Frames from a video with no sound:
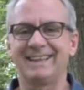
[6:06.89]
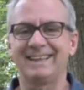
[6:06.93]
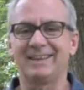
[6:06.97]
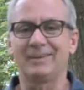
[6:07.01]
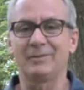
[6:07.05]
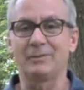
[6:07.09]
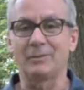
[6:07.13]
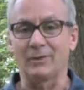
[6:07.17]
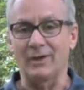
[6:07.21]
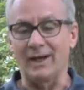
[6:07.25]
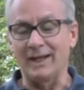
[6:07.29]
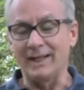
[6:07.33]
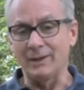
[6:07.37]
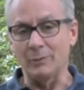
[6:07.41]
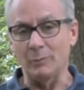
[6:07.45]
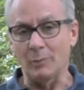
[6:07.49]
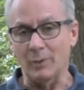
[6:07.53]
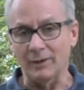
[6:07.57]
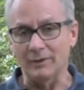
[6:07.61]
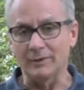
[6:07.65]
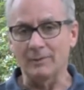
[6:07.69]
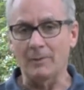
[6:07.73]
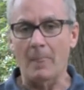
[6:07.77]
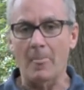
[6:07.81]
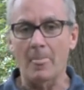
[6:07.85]
for
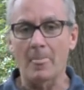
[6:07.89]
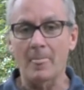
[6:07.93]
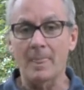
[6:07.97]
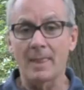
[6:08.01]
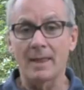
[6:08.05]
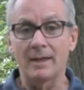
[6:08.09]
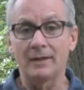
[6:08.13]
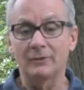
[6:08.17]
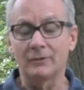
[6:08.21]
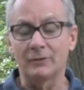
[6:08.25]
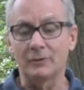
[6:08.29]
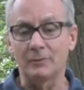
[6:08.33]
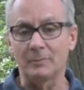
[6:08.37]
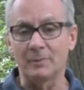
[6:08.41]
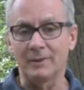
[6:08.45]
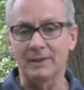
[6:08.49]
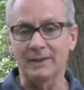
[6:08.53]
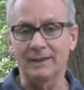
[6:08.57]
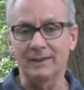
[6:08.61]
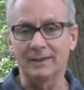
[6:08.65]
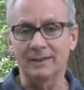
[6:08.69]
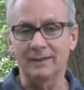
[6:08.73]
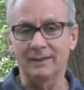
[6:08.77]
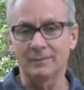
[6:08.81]
anyone to be